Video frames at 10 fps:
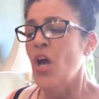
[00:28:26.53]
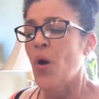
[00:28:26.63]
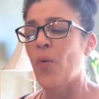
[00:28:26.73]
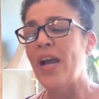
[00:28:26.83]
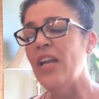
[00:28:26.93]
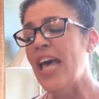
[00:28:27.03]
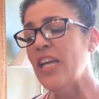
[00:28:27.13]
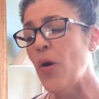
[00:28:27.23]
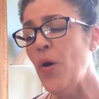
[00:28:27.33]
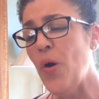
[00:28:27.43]
where like
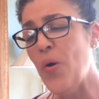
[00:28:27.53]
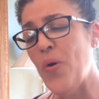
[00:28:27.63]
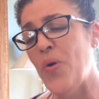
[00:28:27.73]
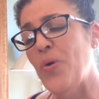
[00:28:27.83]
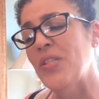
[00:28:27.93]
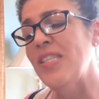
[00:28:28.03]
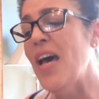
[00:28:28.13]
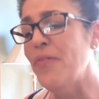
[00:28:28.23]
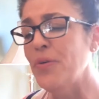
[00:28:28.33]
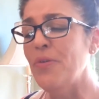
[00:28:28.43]
oaks
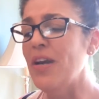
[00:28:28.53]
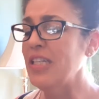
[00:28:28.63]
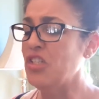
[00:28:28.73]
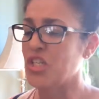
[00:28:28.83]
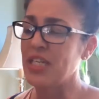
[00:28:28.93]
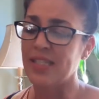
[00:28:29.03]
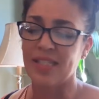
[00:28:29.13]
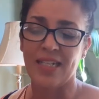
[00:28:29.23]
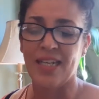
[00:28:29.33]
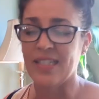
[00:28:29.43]
of
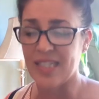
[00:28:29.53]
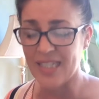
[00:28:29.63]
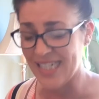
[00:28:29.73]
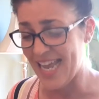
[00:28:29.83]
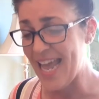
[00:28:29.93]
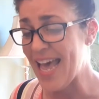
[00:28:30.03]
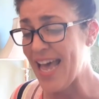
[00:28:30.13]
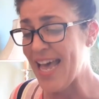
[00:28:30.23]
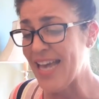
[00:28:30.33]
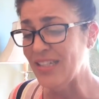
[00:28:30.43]
righteousness
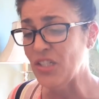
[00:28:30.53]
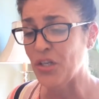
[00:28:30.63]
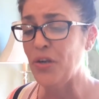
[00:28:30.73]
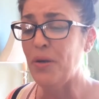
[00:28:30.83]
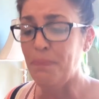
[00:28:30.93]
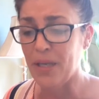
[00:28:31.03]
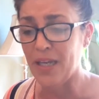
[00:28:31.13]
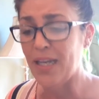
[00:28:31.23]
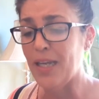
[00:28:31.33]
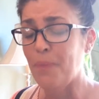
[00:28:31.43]
stand her
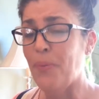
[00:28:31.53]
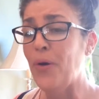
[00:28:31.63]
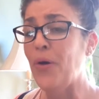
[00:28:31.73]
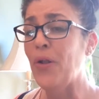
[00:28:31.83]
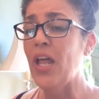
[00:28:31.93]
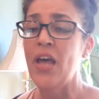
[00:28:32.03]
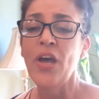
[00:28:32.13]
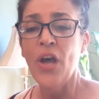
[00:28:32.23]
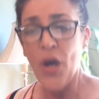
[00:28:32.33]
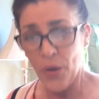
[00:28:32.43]
people.
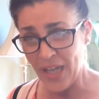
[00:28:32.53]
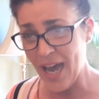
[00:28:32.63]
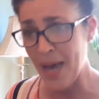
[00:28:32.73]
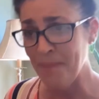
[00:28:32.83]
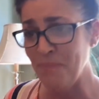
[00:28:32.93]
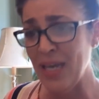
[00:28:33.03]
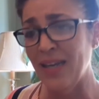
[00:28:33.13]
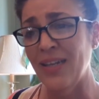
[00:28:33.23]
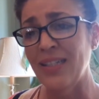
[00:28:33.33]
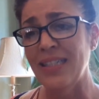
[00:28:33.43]
Come,
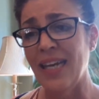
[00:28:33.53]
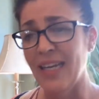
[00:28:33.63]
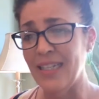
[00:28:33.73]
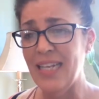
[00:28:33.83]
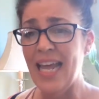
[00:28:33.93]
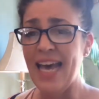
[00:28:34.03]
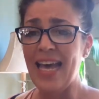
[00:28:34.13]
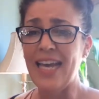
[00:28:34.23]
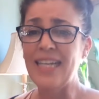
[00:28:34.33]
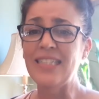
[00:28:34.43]
build a
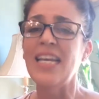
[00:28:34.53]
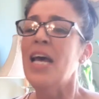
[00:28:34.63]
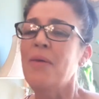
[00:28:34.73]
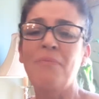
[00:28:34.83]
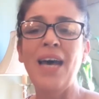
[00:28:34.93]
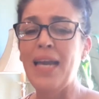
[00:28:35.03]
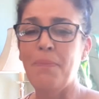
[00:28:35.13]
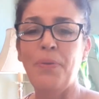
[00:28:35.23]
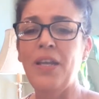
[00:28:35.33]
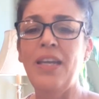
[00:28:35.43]
land, my
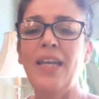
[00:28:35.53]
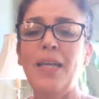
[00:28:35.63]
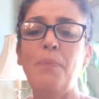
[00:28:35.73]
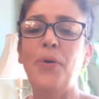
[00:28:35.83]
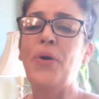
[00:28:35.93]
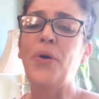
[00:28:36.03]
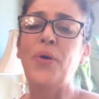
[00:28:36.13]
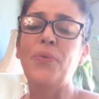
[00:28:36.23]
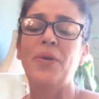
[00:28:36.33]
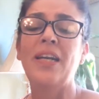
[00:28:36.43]

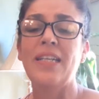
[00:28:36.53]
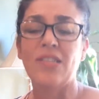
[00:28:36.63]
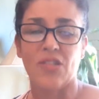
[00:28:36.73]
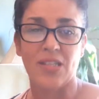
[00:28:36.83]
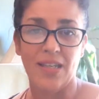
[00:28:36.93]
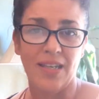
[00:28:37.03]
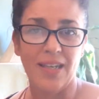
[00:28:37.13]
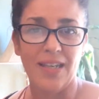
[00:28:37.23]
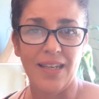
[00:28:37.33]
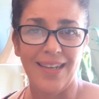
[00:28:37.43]
people we
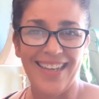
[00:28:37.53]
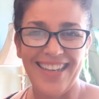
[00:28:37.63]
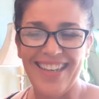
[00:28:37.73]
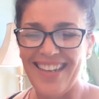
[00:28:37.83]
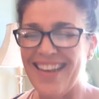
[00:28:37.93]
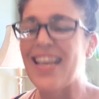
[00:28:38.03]
seek.